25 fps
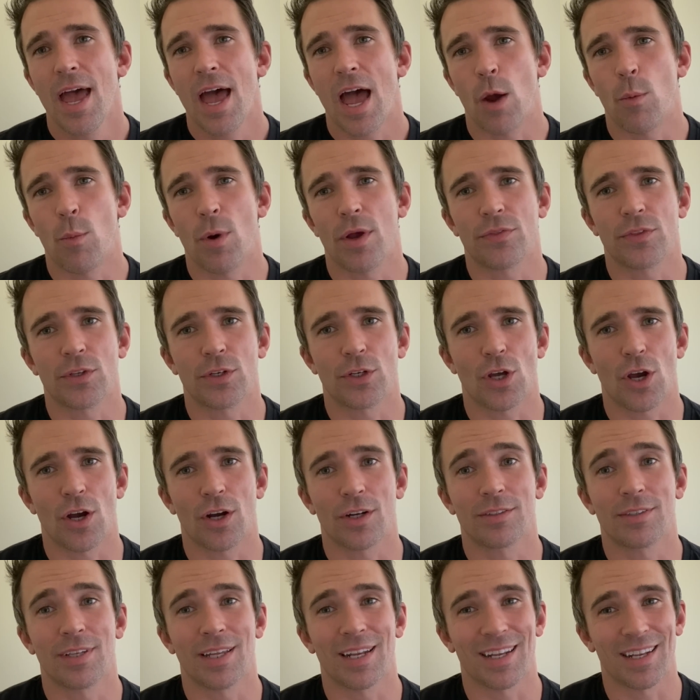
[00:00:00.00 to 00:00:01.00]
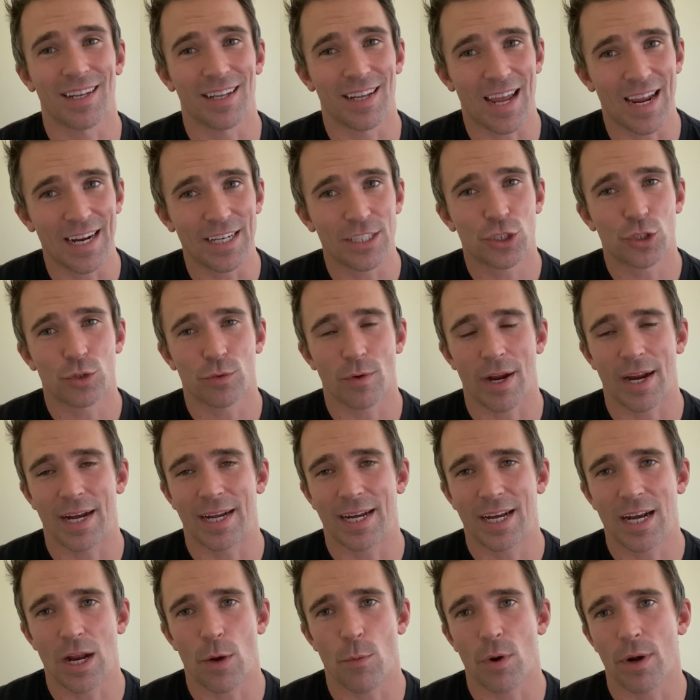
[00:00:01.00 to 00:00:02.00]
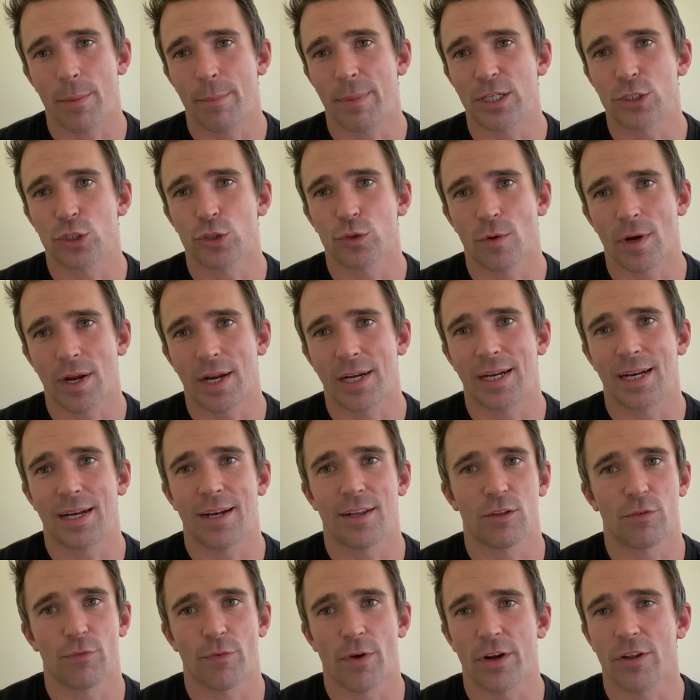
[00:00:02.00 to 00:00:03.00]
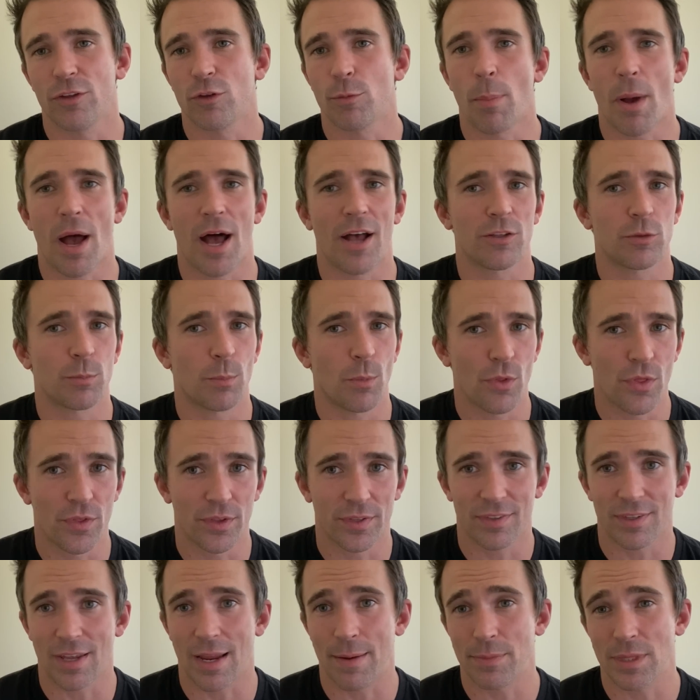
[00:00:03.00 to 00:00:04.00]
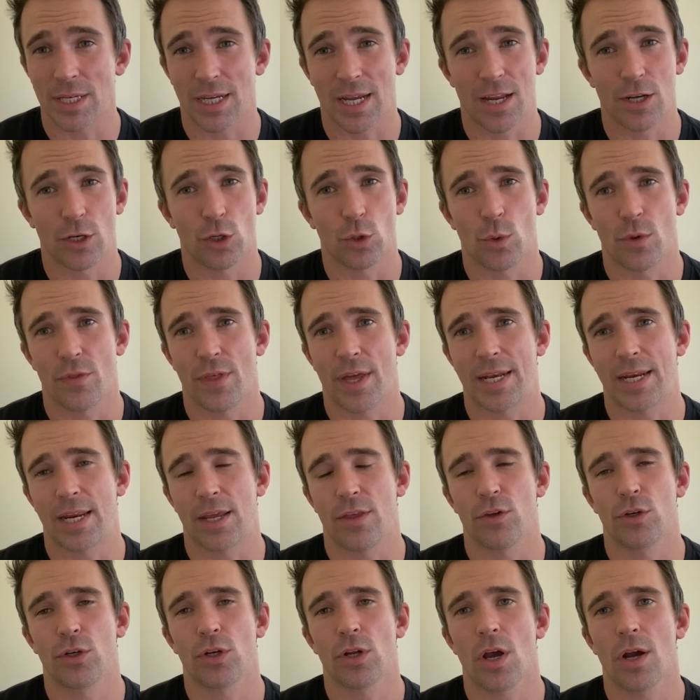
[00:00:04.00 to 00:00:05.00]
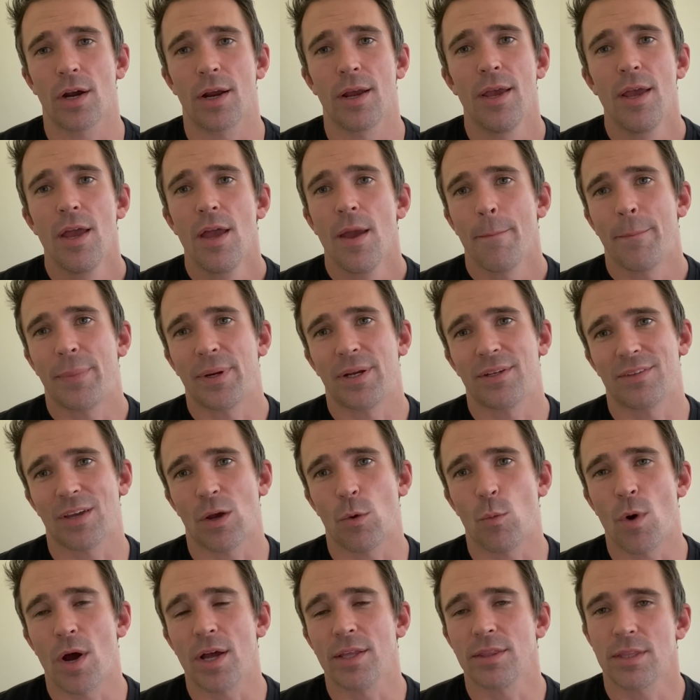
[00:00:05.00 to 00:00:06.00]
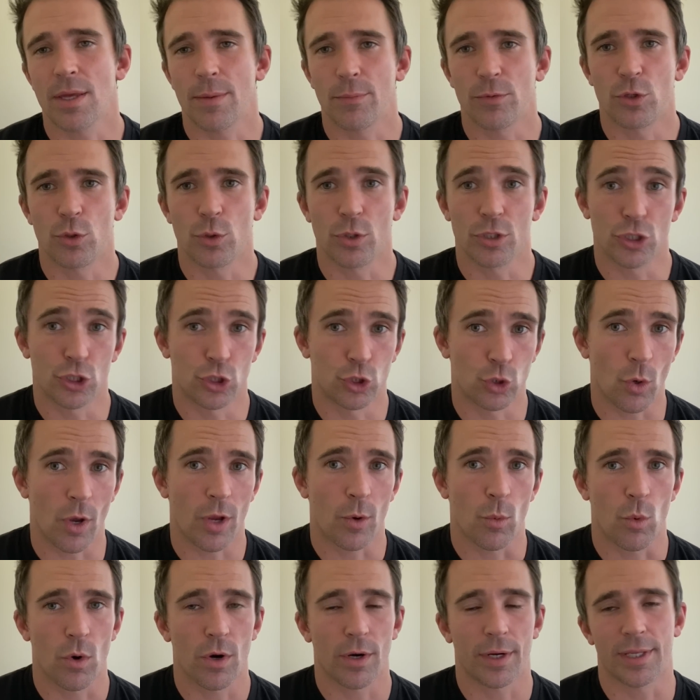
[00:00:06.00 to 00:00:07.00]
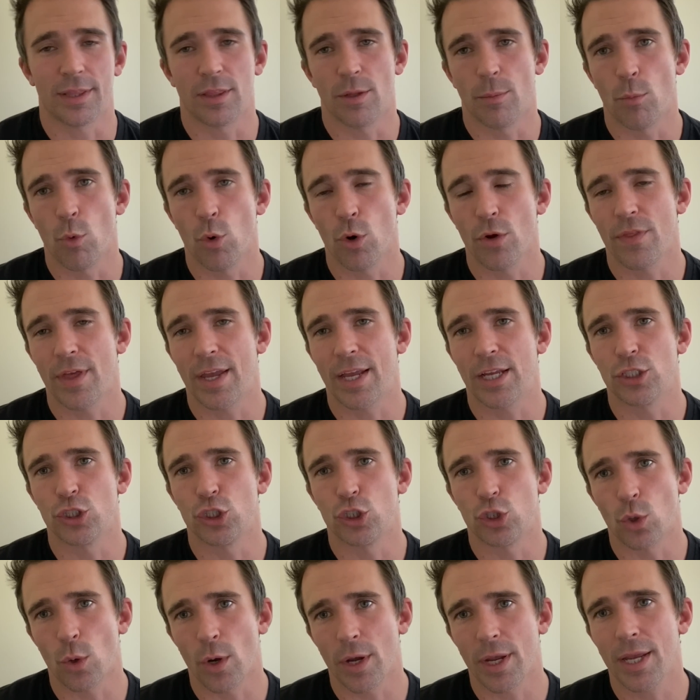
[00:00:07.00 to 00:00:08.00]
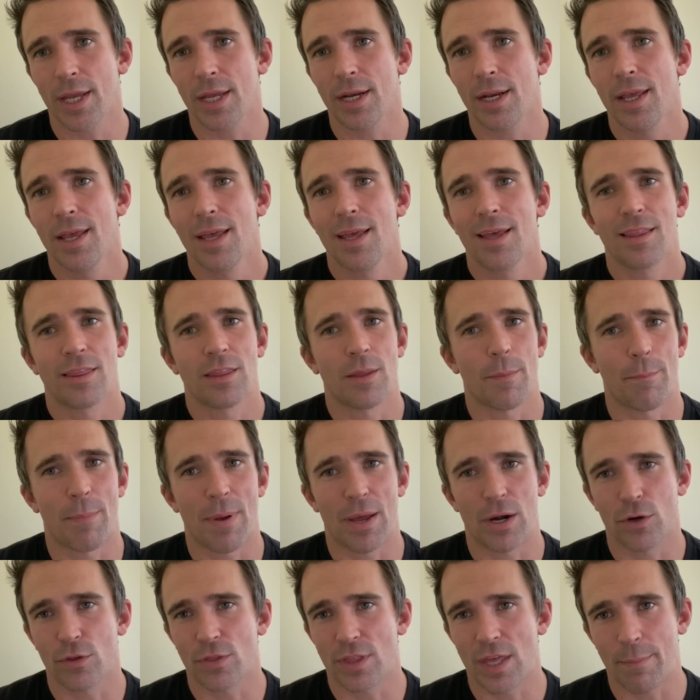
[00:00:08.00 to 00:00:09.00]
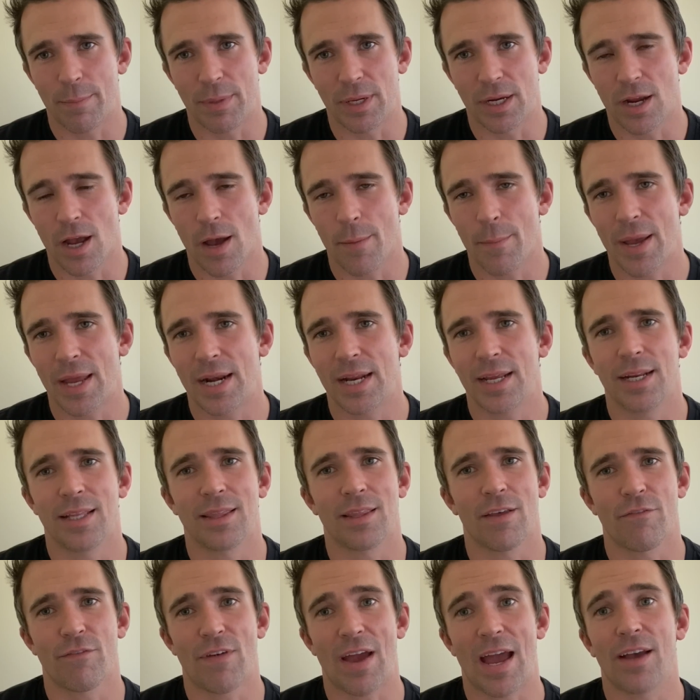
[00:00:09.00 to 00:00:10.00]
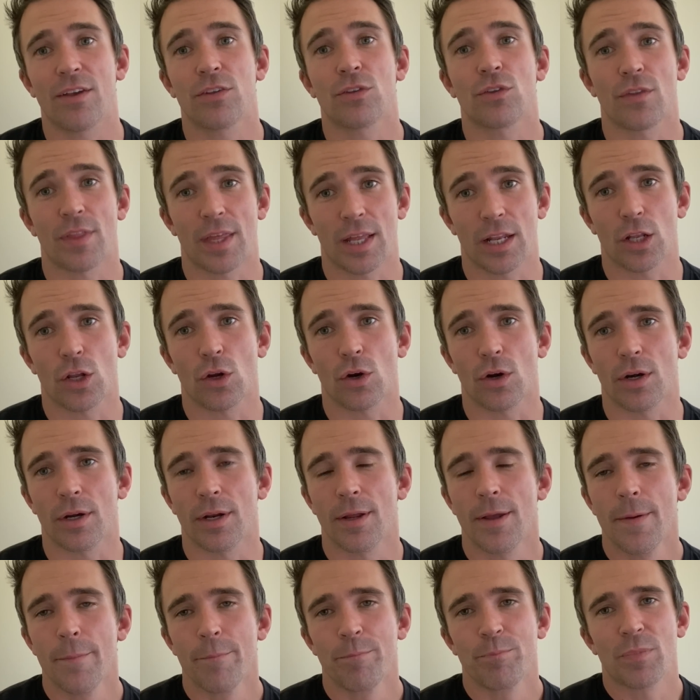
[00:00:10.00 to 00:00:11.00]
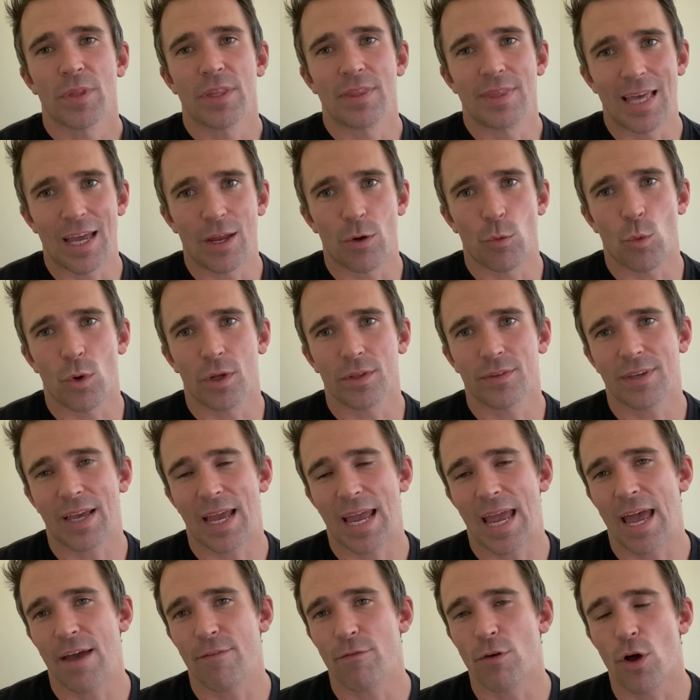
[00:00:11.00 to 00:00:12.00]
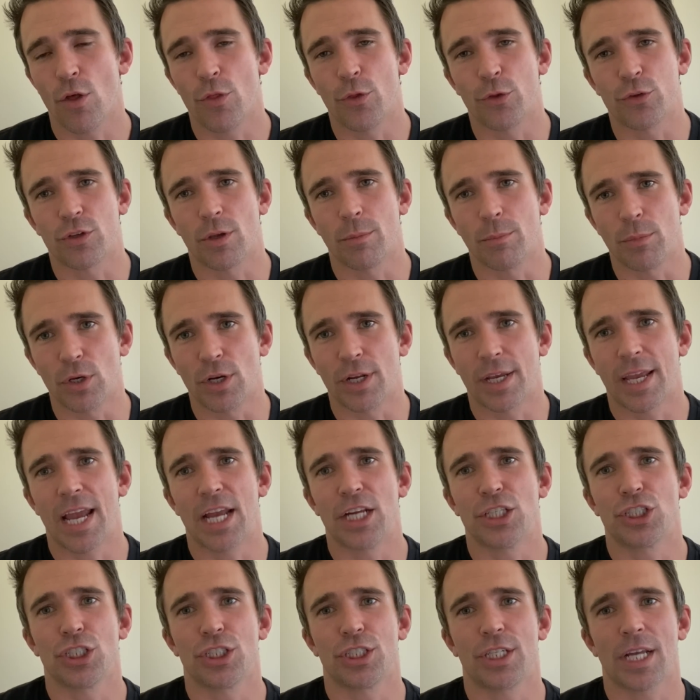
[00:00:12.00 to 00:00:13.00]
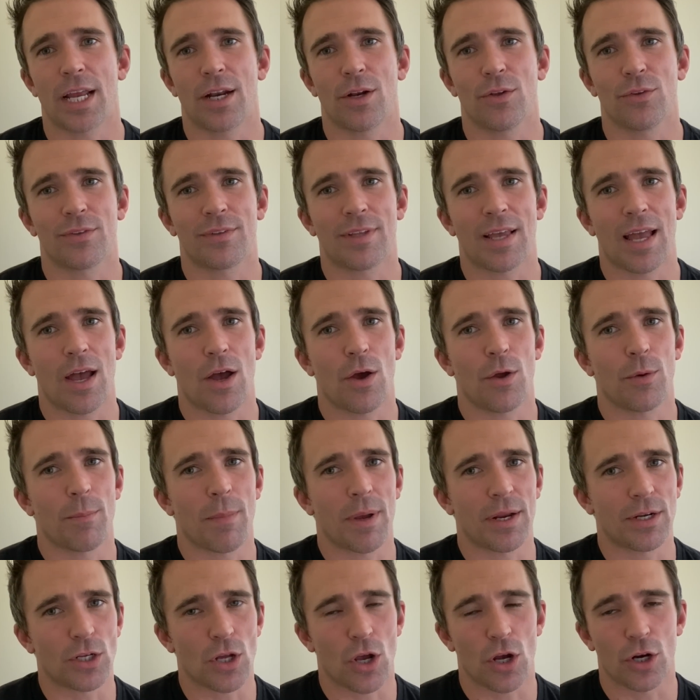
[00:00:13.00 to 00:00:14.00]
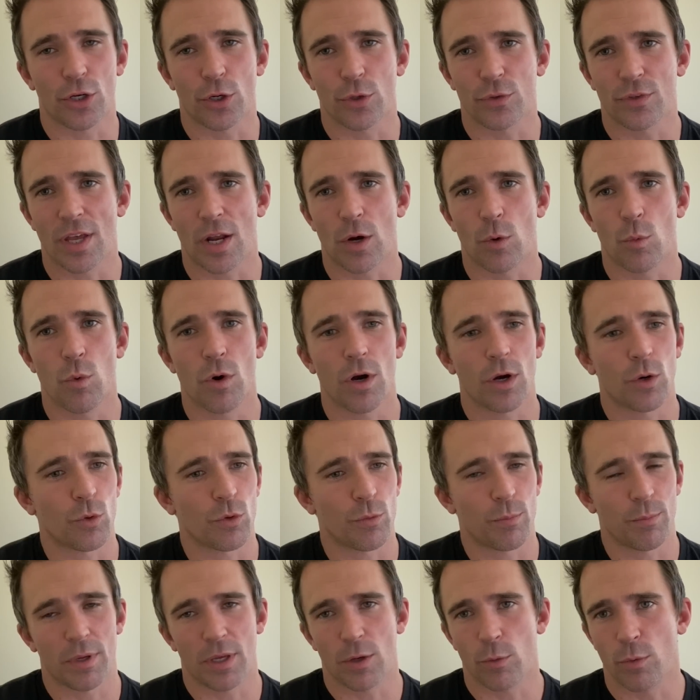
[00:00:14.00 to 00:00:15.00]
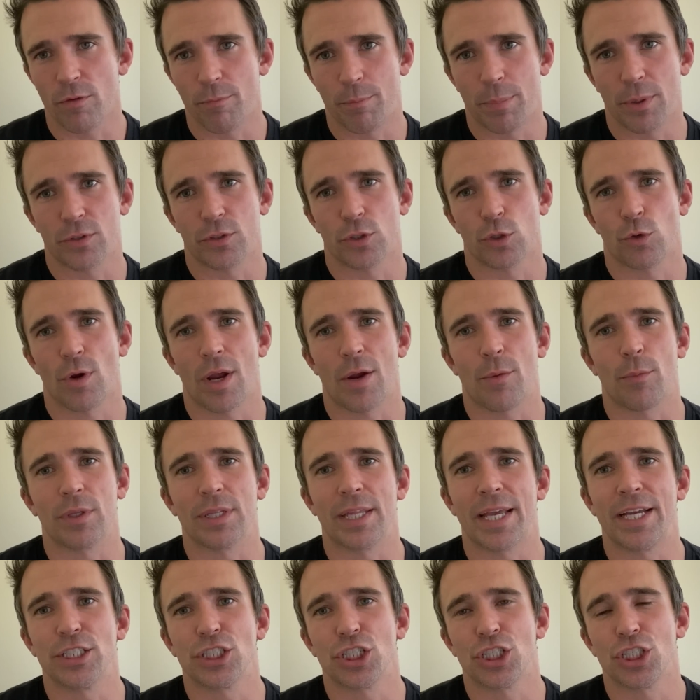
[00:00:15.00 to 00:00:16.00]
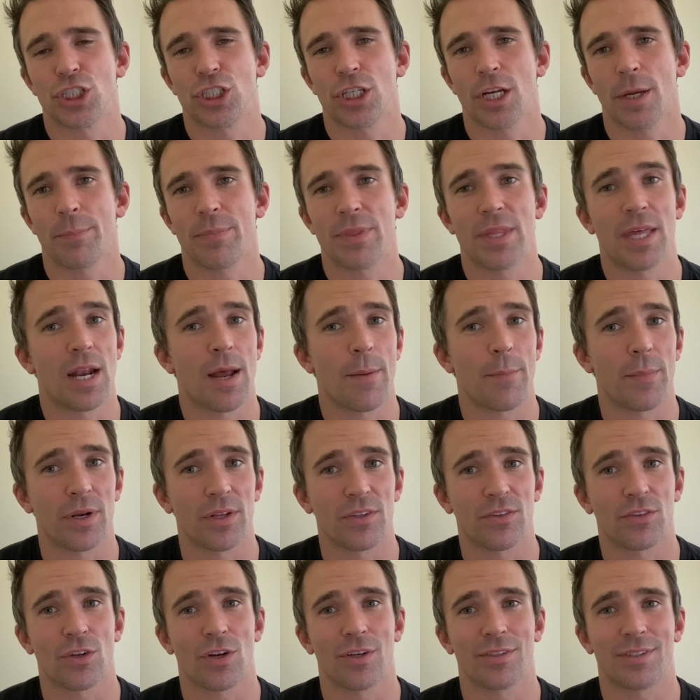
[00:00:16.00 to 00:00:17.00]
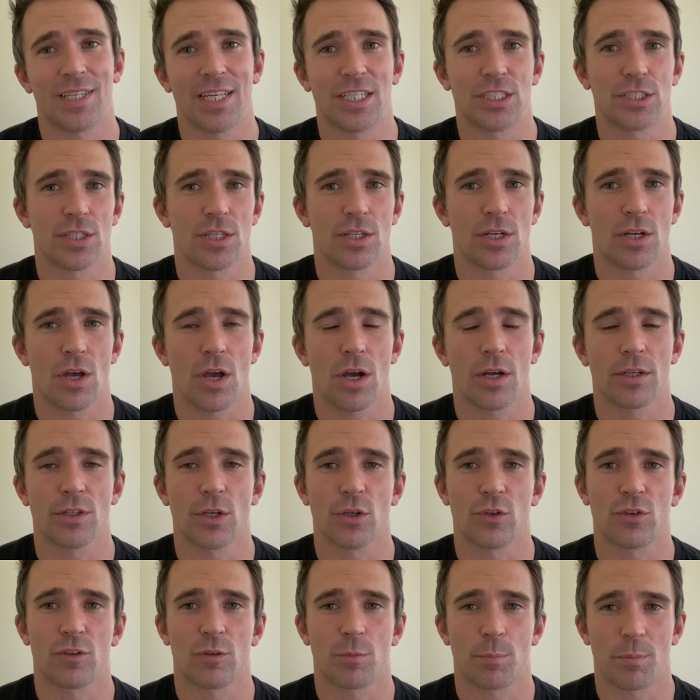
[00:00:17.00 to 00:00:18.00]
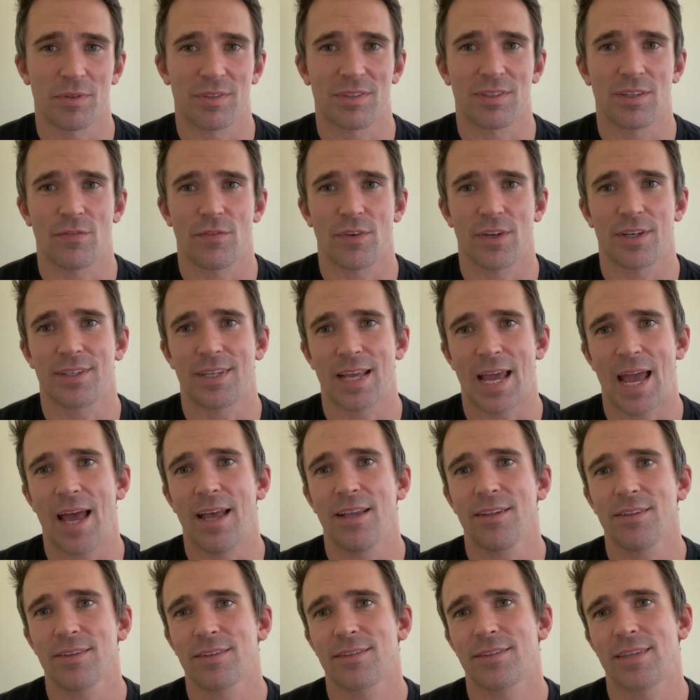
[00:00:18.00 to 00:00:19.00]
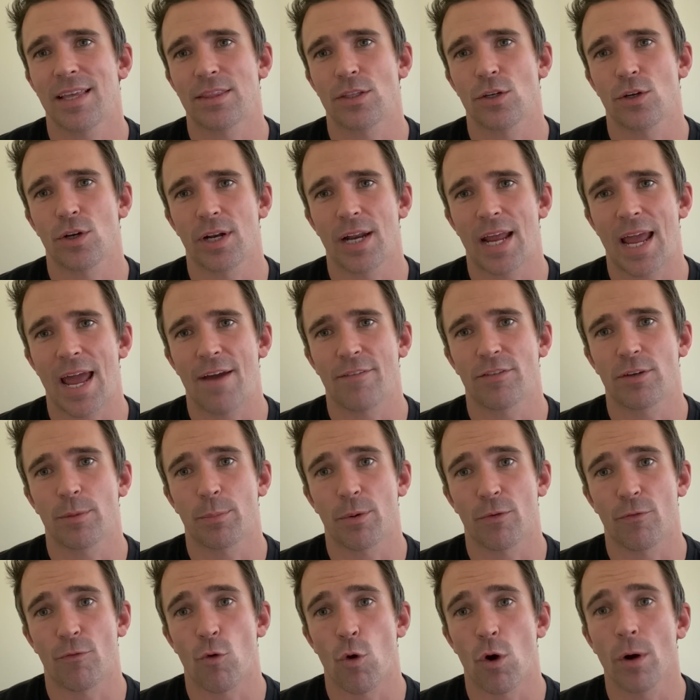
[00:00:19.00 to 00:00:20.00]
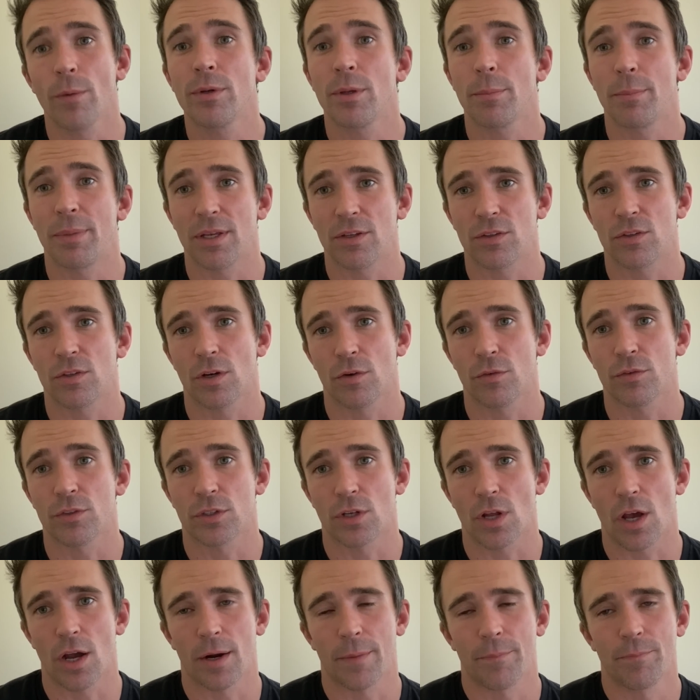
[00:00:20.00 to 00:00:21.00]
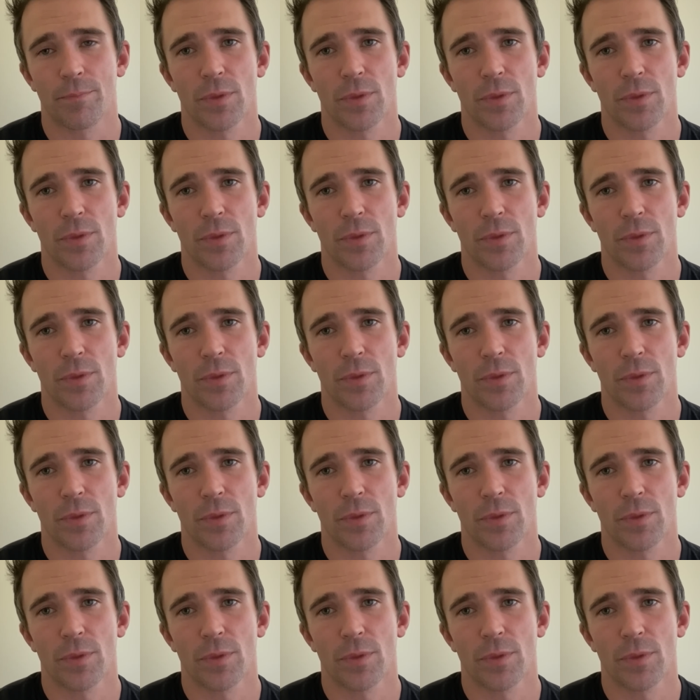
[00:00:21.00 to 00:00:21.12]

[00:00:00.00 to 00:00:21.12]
I want the dog to like training. I want to make training as fun as possible. The same thing I do with any other dog, because I want them to enjoy working. The more they enjoy it, the better they become at it and the faster they learn. Then once I have all those communication channels down, my dog knows how to work with me, we've built a great relationship, then I'm going to start teaching the dog those specific tasks that they're going to have to perform to be a service dog.